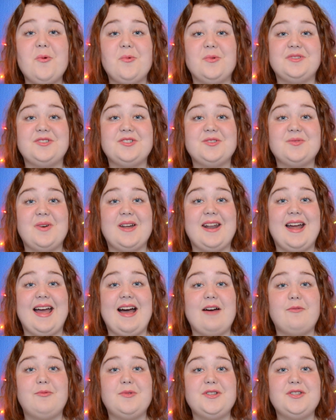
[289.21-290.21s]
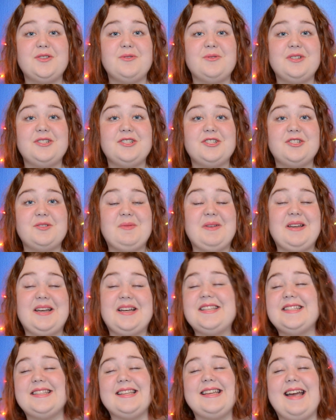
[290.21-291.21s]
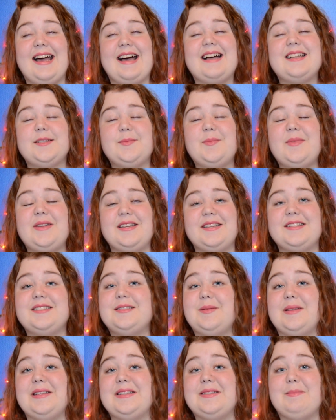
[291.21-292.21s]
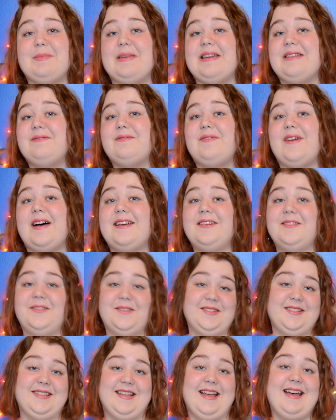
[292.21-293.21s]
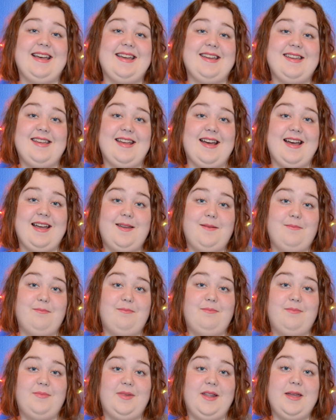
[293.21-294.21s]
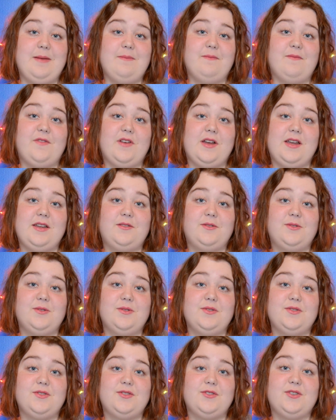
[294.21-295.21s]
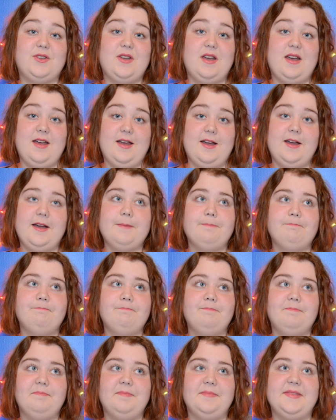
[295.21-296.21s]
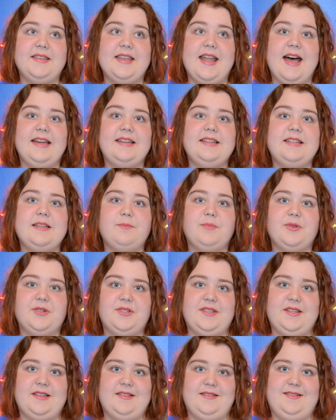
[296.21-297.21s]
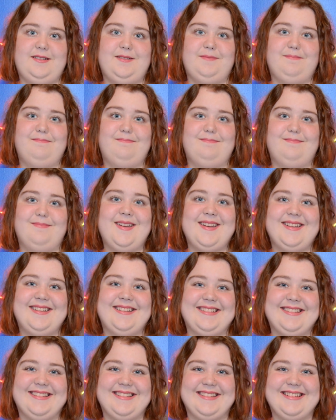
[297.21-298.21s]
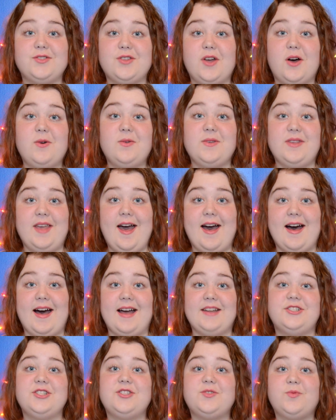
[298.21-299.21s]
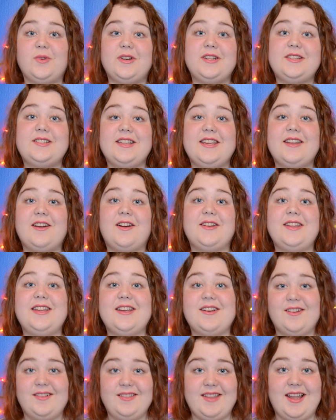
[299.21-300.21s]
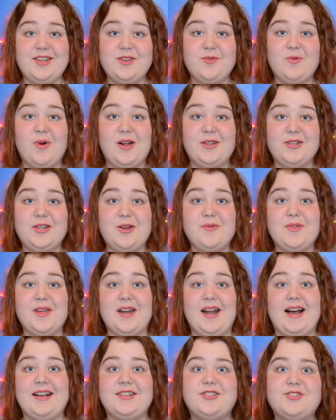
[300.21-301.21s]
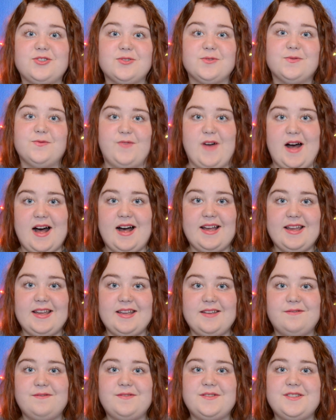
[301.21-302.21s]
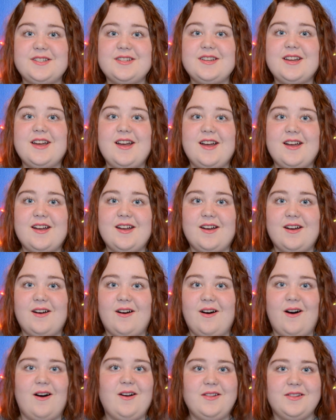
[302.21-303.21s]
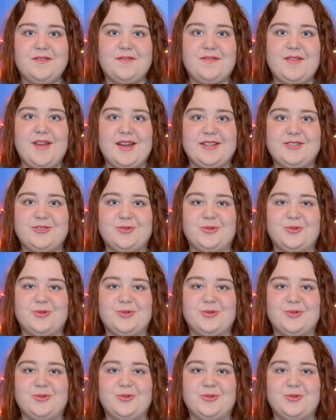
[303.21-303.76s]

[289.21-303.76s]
which is what I have been doing just because it's been finals. I blame finals 90%. So yeah, I just wanted to get on here, let you all know that I survived all of that